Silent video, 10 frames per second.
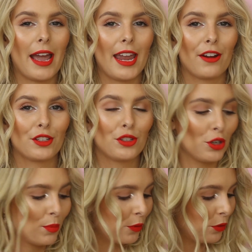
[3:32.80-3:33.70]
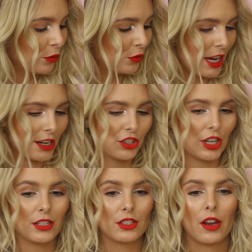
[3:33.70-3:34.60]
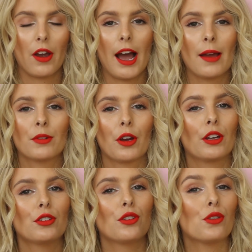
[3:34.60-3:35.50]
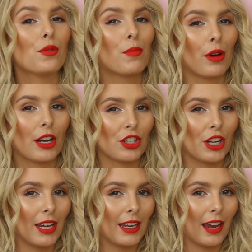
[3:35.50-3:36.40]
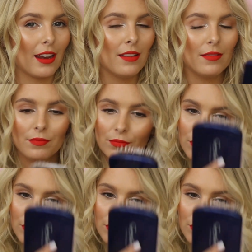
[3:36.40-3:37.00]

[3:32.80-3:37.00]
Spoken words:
my hair is super full of texture, so I'm going to brush it again.